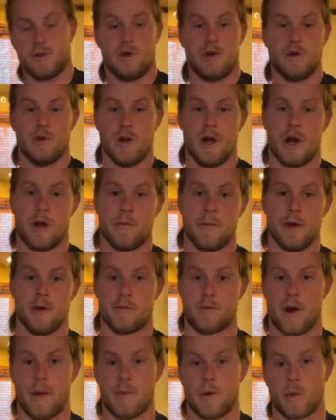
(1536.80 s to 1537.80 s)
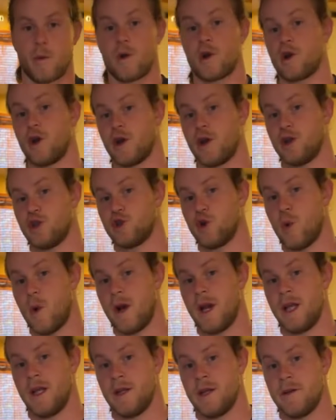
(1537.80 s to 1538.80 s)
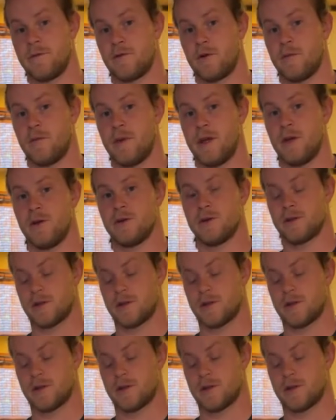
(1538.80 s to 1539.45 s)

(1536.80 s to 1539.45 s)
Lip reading: we do a lot of meal prepping. We're cooking 20 different meals